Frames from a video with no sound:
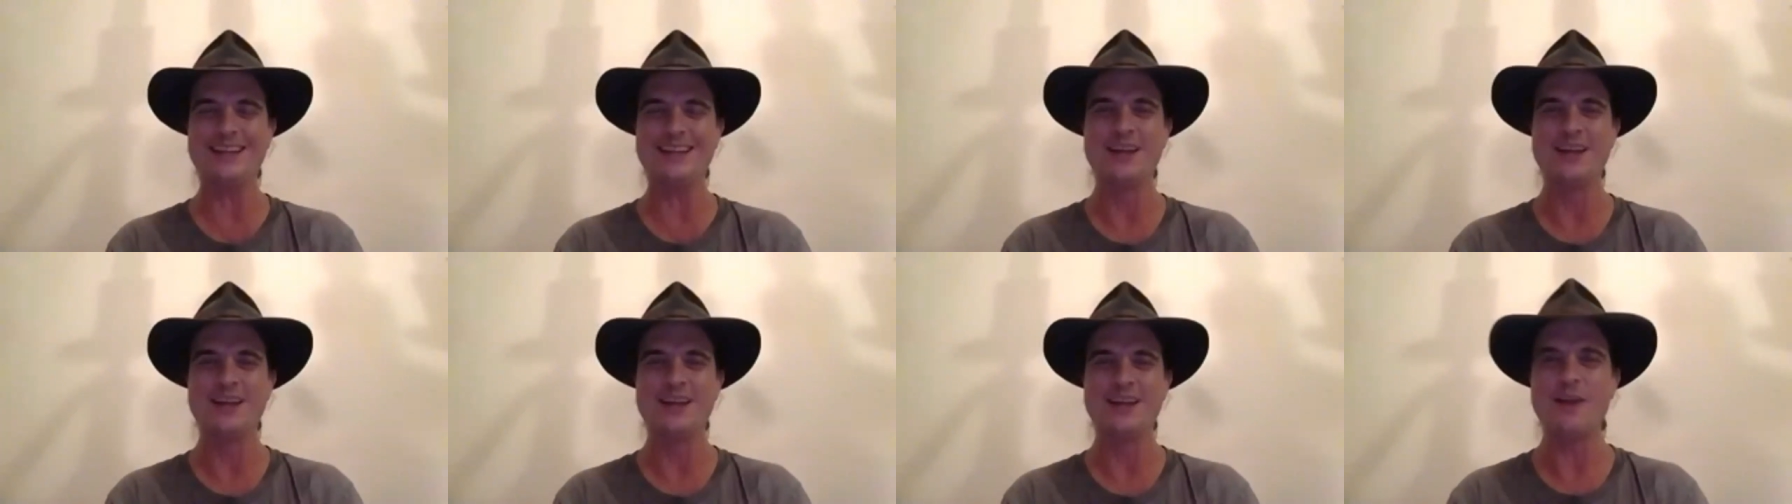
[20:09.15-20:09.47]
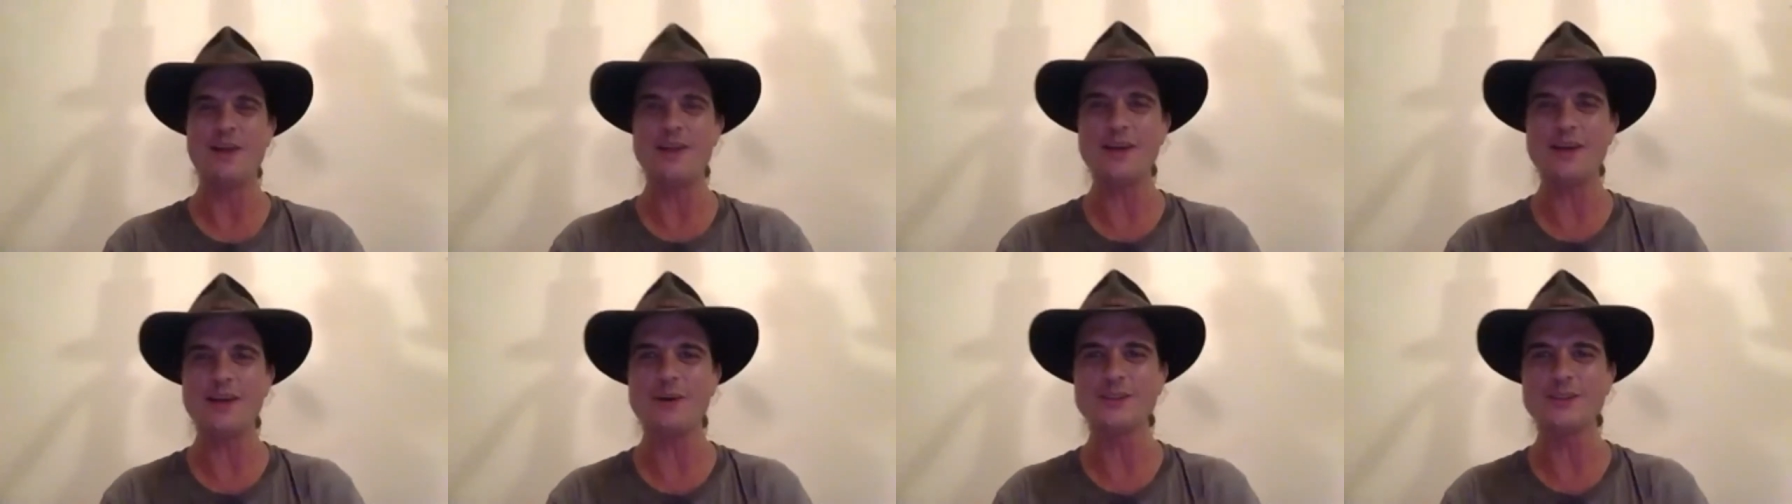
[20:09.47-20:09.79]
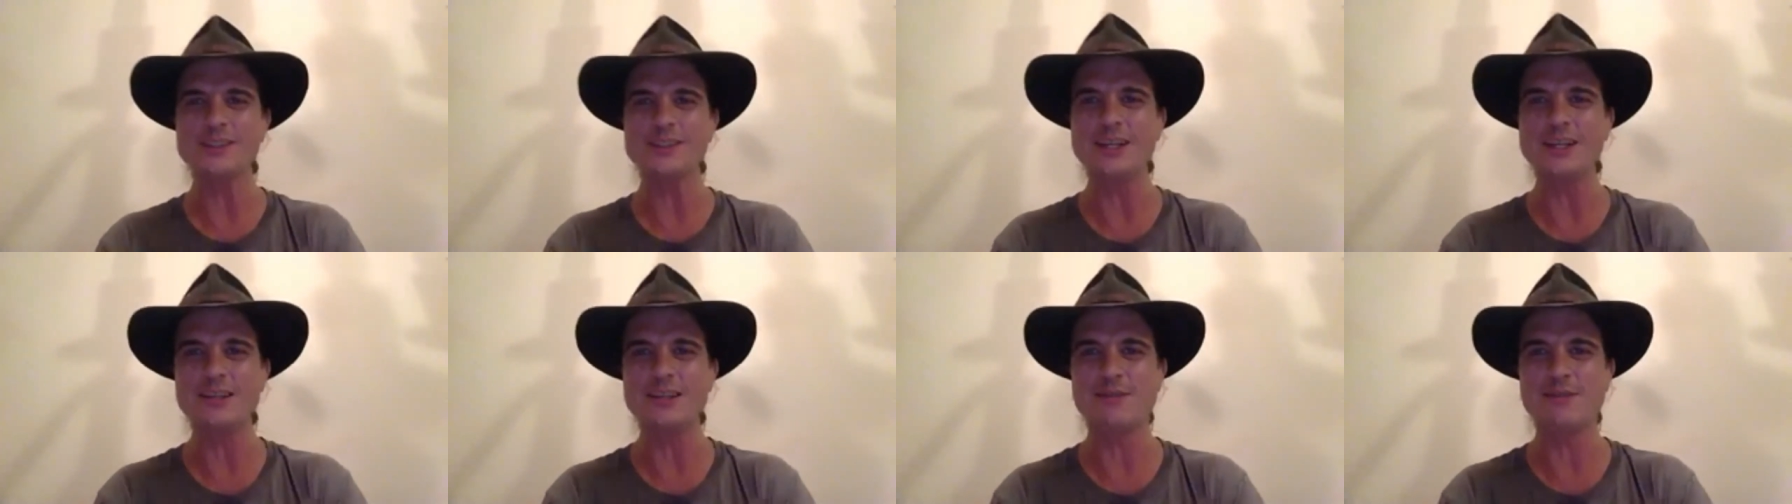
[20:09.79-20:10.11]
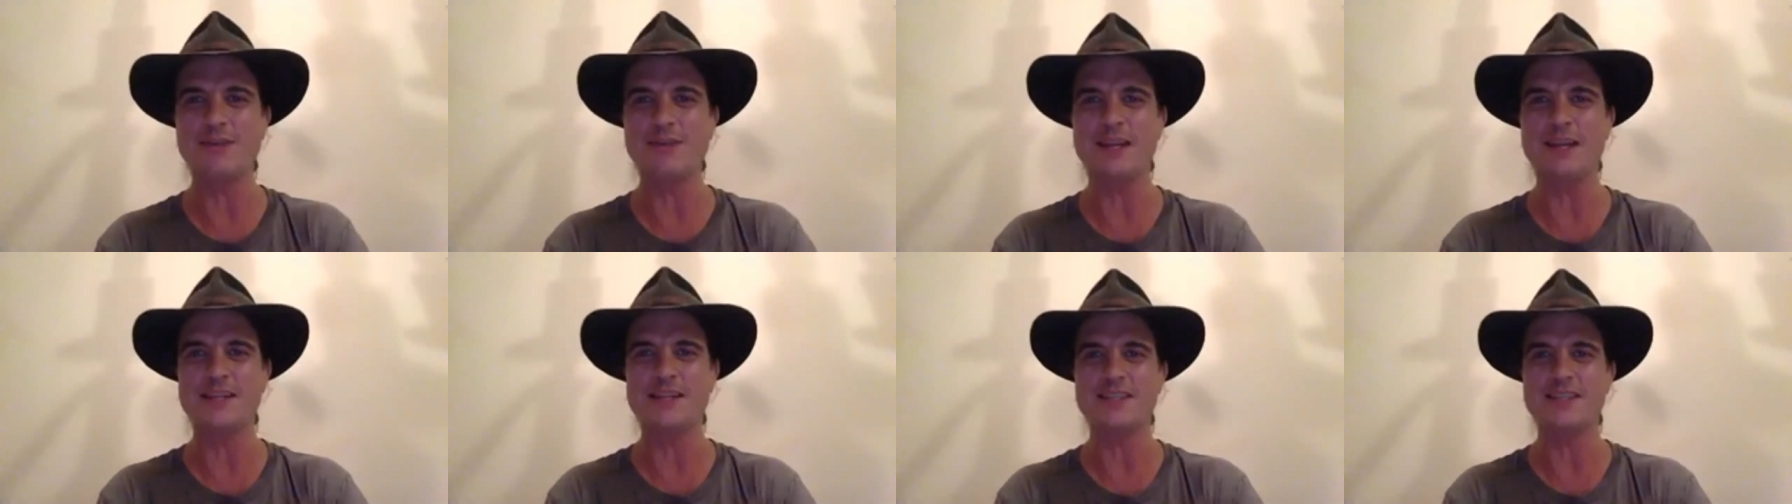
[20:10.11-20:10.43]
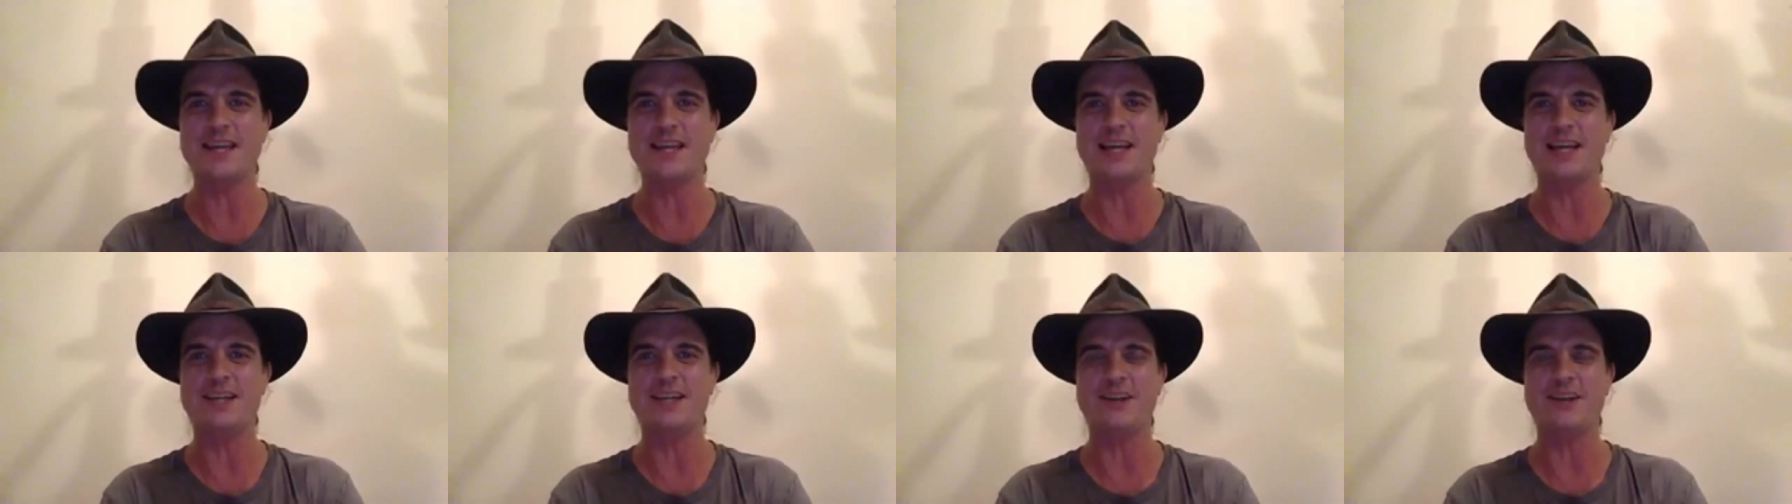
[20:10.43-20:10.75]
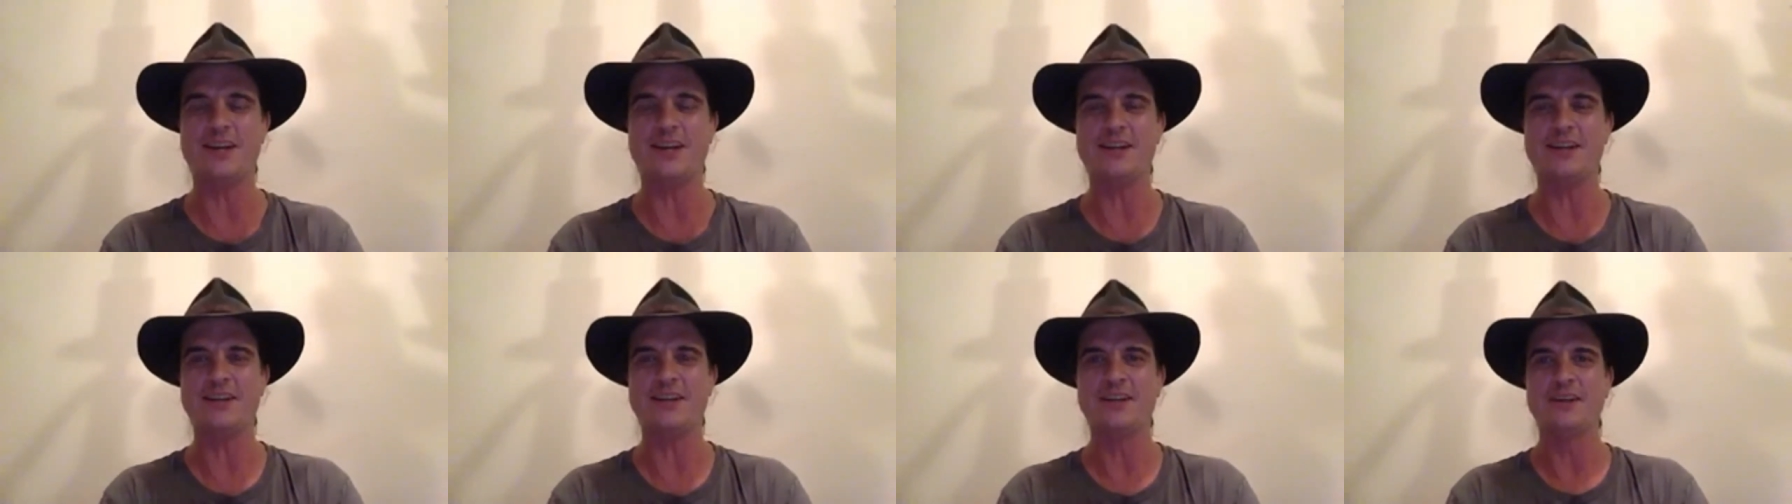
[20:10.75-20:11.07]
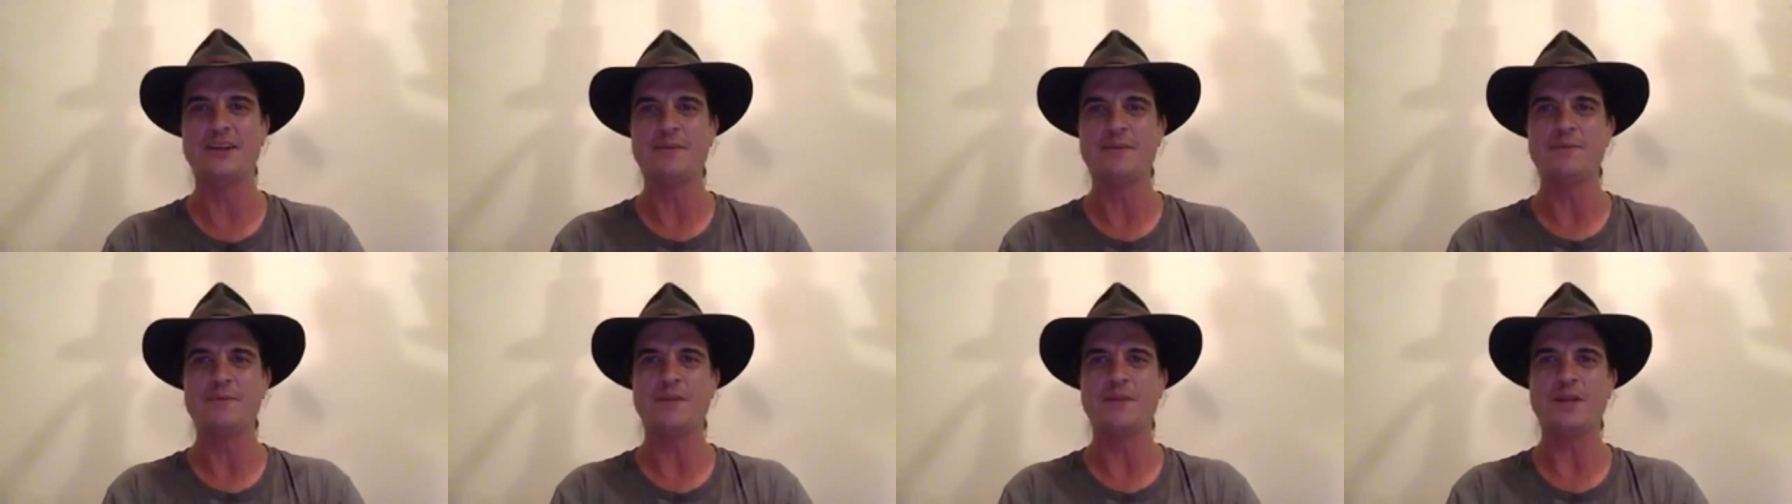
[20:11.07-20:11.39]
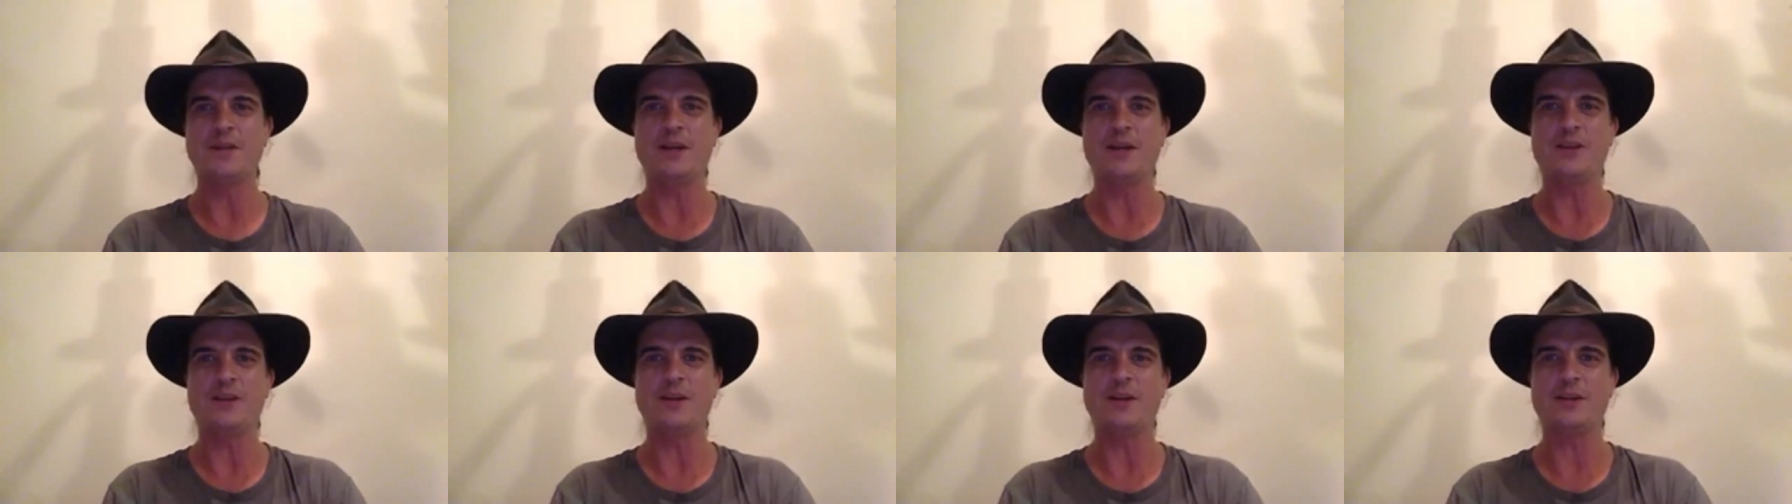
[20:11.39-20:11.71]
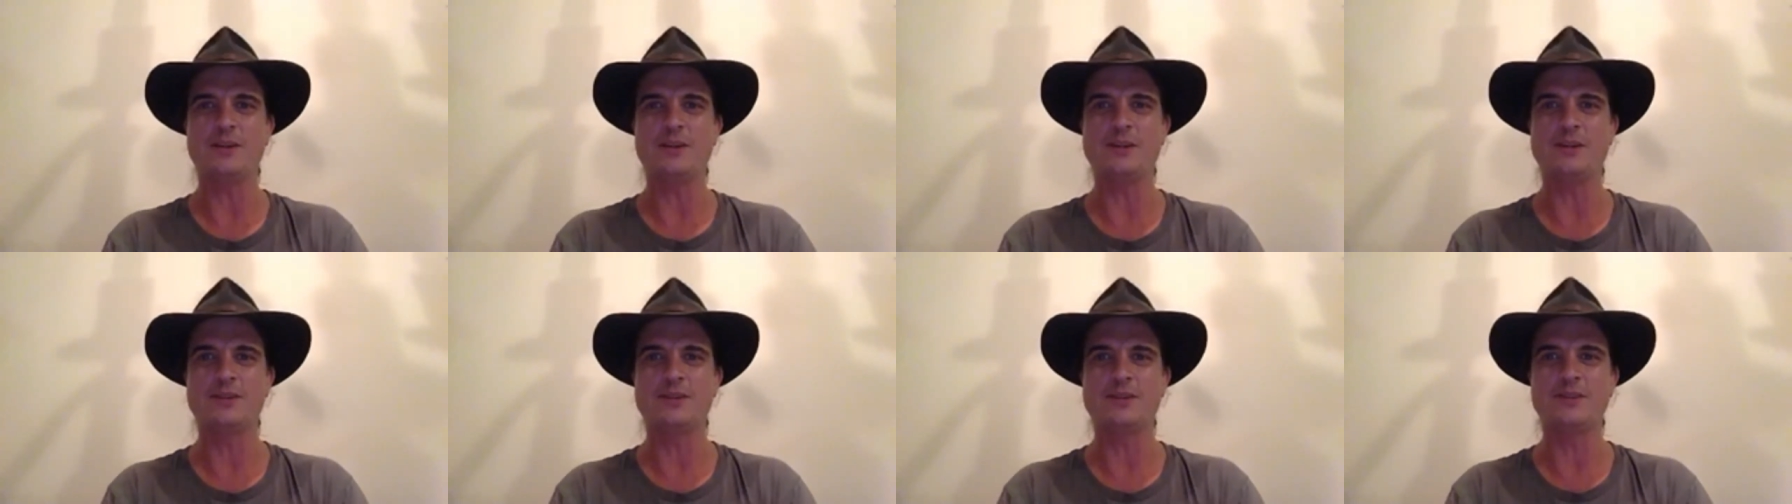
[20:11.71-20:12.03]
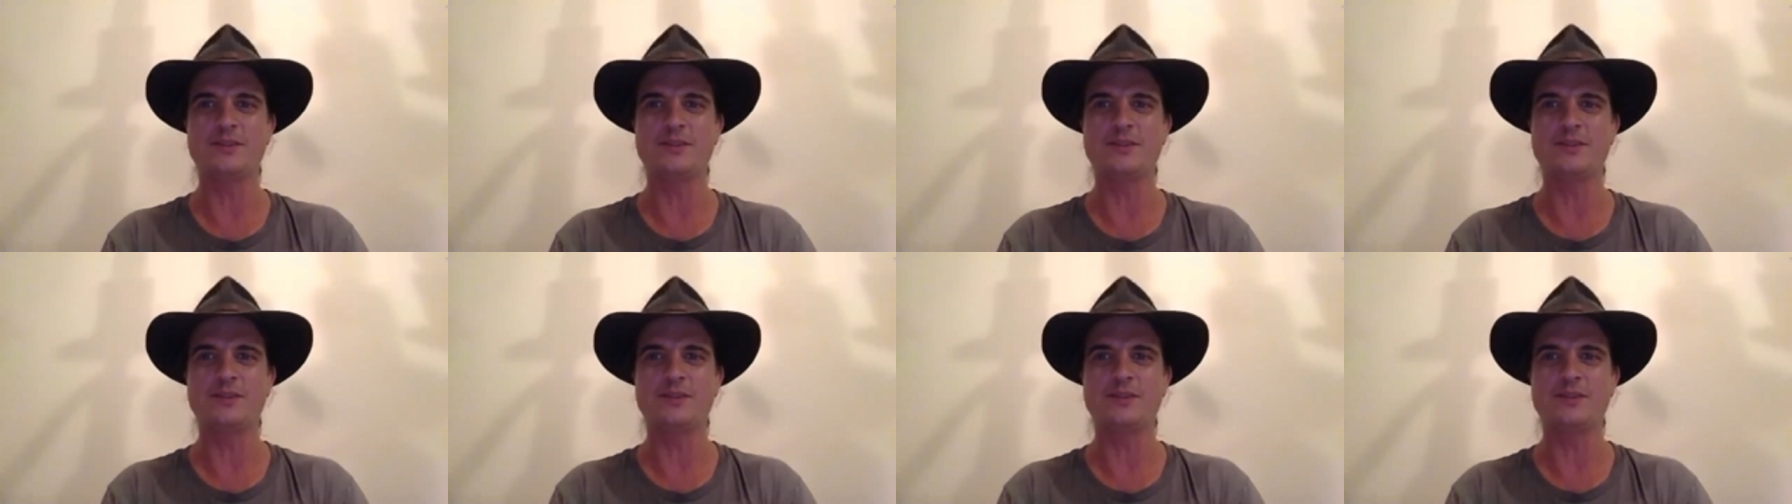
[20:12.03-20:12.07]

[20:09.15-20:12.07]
I think also it's fair to say, like, you know, like Luke,